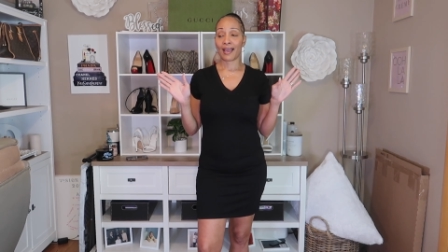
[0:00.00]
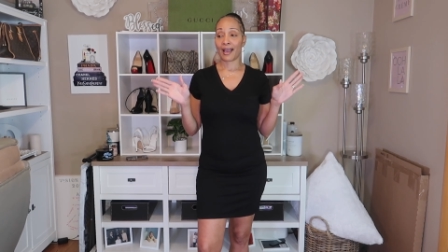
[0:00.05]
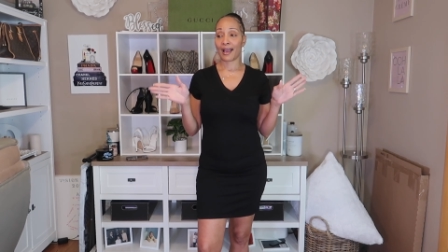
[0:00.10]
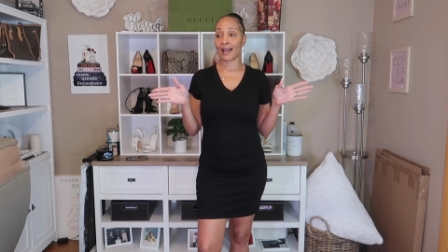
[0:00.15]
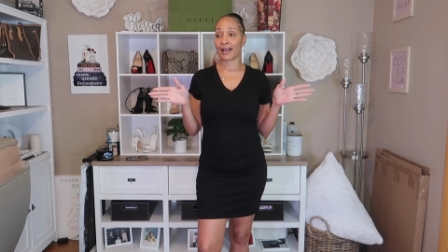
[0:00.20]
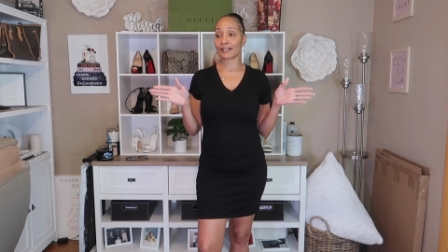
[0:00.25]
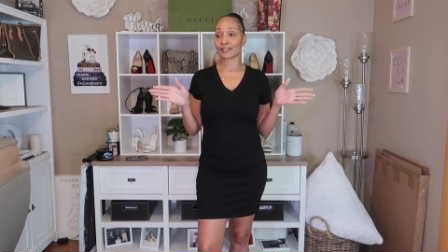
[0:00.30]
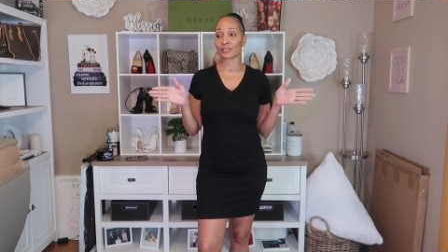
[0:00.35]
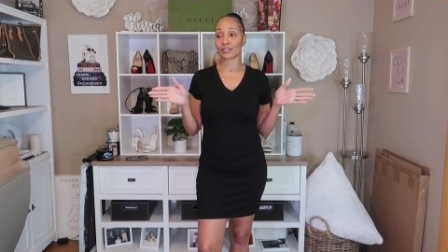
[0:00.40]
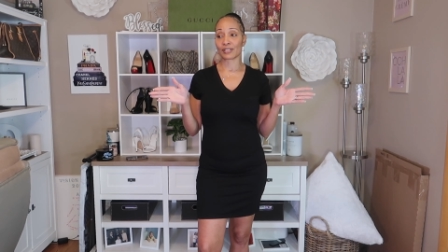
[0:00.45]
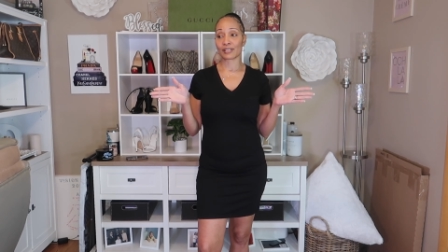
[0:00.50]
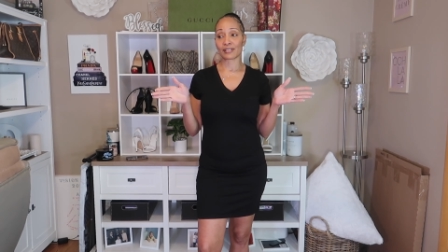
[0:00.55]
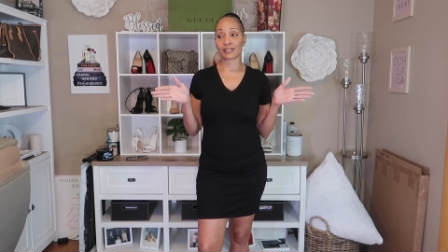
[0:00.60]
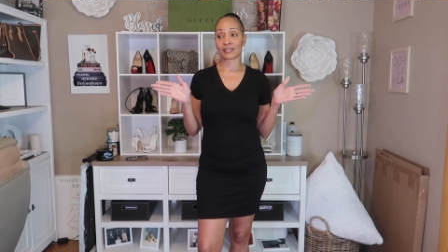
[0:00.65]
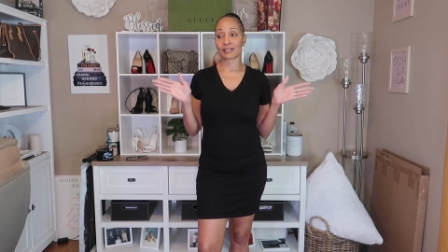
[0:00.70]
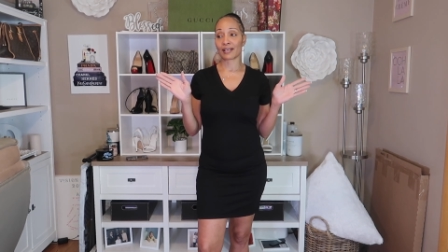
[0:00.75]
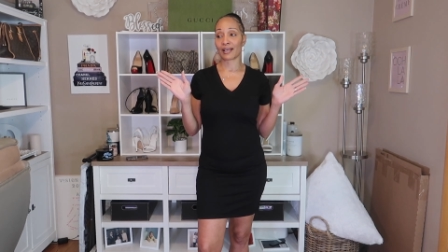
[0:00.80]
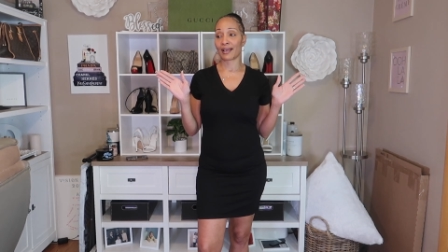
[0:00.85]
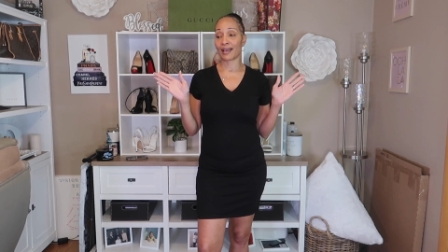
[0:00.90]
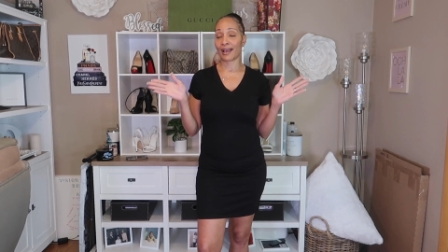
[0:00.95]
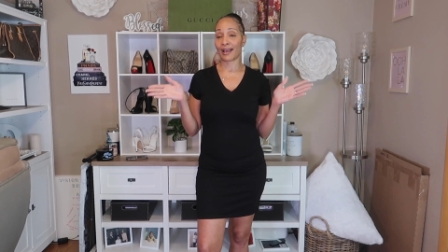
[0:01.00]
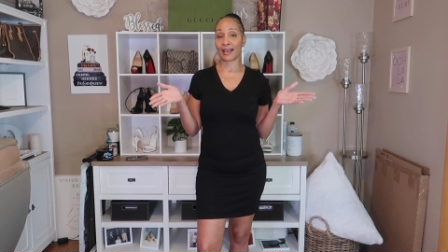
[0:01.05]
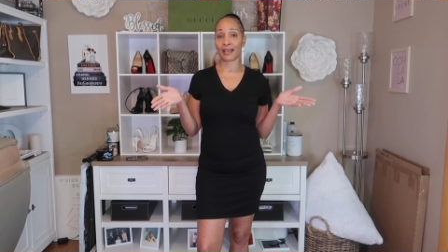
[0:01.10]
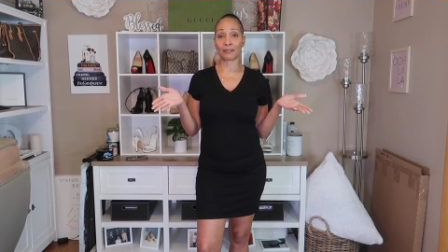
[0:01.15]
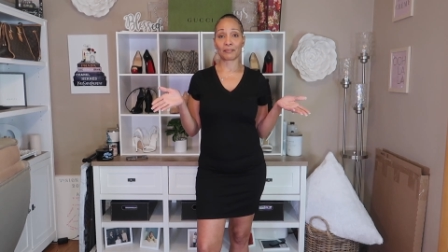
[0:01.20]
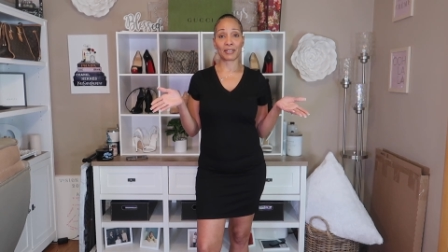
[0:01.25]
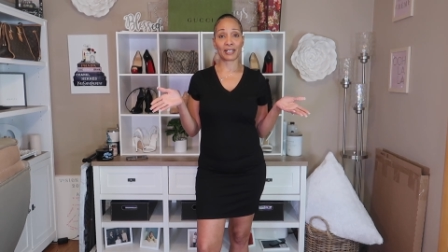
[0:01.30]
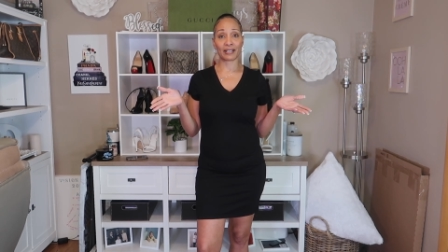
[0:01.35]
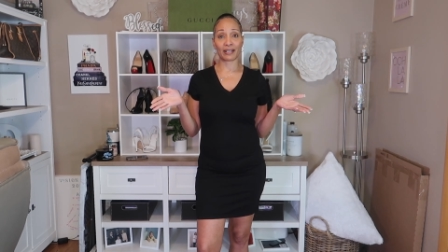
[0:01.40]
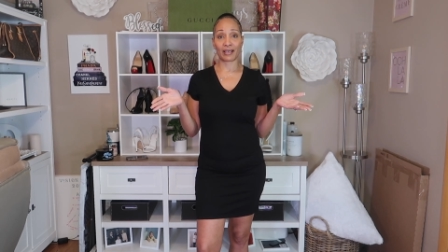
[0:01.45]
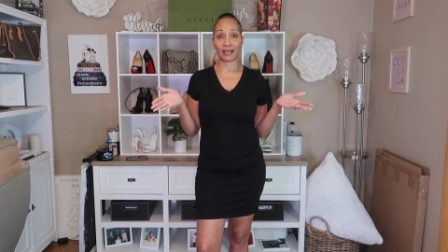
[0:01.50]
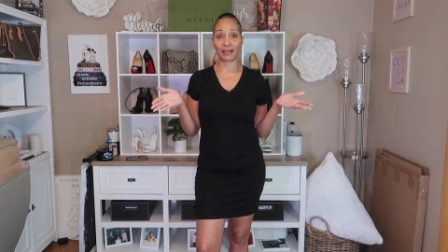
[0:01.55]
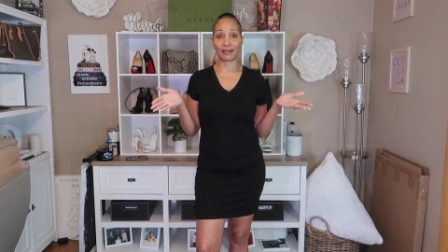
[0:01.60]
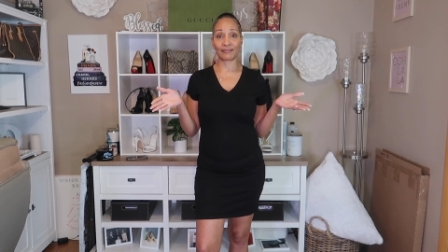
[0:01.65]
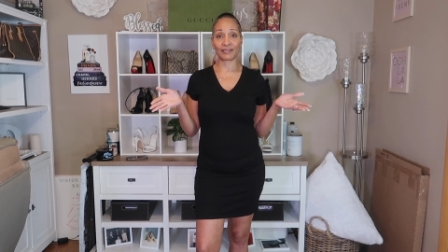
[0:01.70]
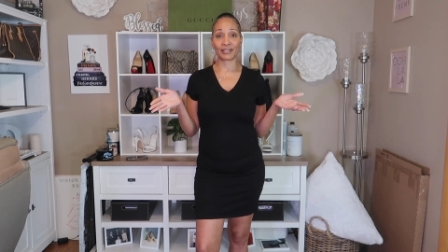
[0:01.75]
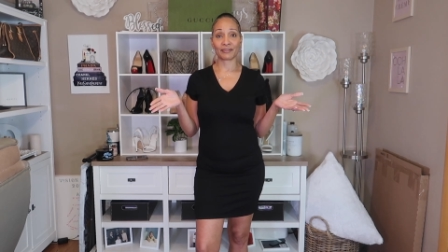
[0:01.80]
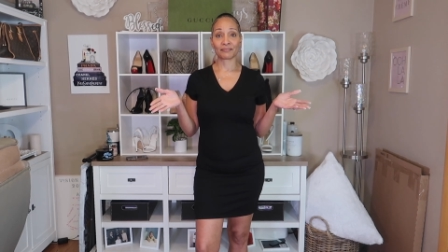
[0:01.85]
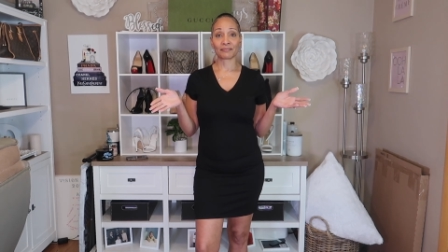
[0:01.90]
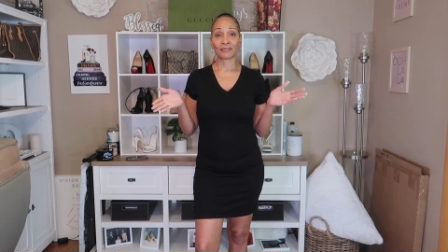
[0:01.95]
I just, I am in
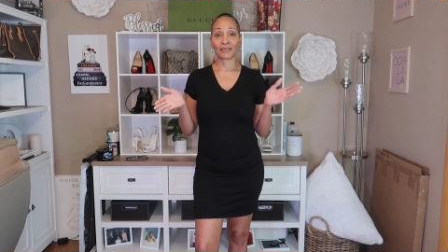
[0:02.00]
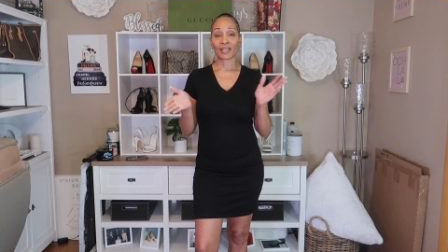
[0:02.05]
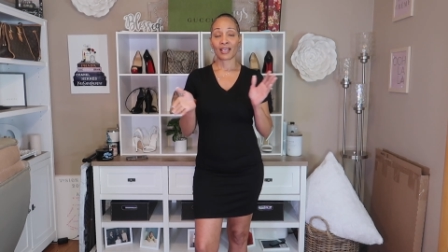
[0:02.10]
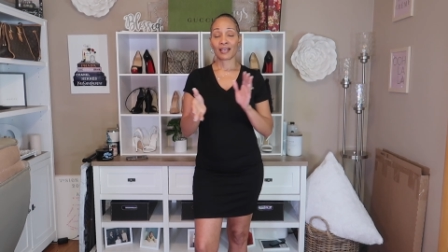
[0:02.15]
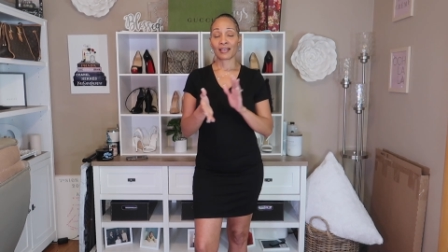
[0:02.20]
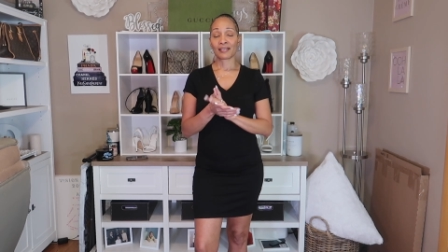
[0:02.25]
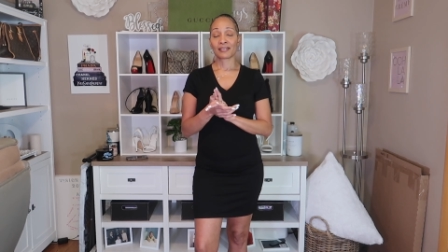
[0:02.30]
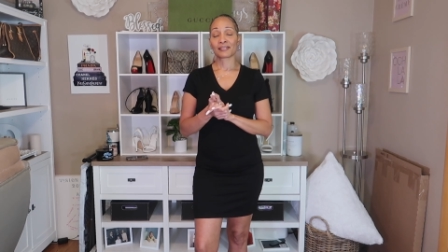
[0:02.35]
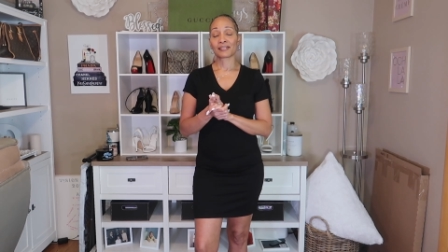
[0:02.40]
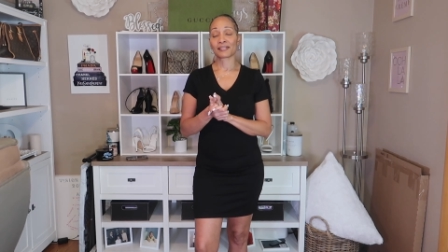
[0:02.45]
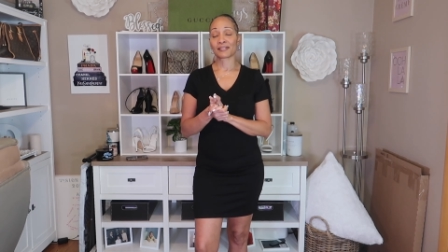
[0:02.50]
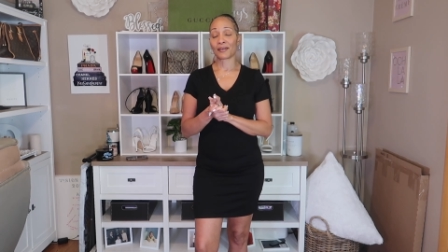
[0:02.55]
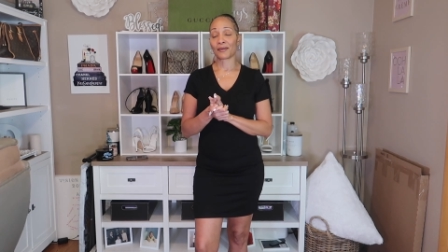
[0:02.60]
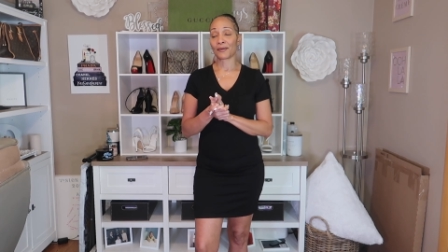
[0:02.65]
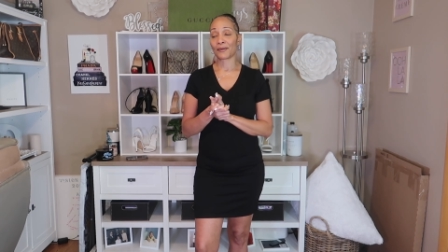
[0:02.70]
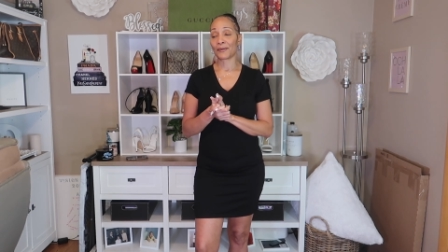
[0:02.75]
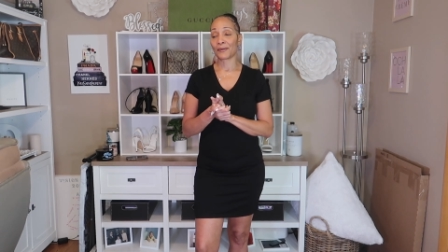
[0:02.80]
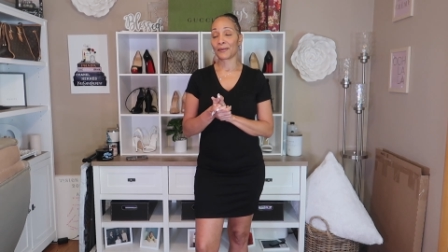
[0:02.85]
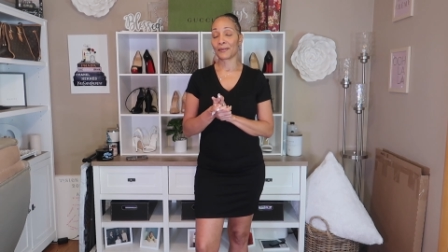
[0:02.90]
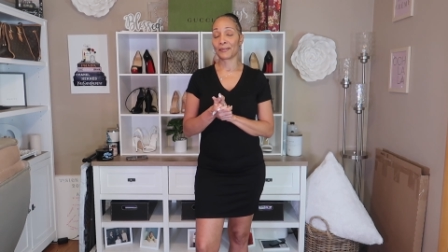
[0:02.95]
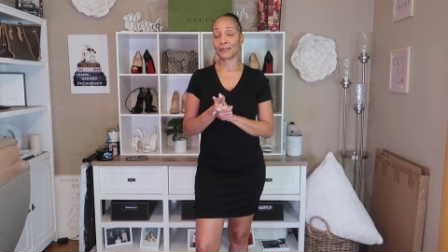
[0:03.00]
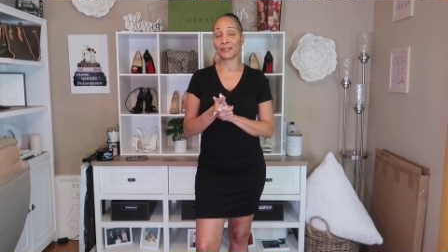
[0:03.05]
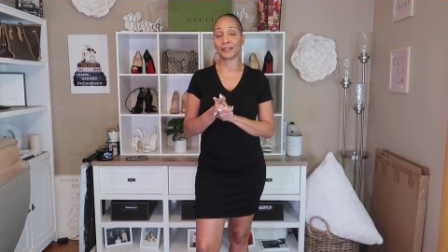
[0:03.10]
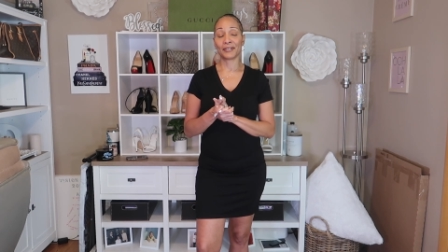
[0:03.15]
love. So